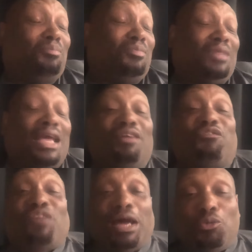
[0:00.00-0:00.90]
they're going to
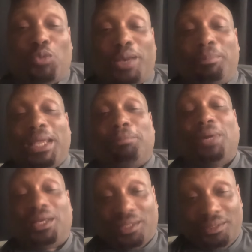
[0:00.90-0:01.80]
find a way to make
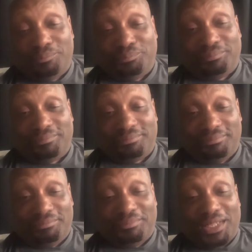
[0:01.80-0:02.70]
money
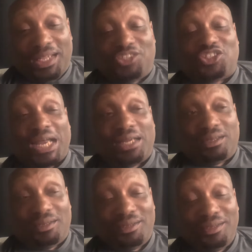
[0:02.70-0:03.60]
in China,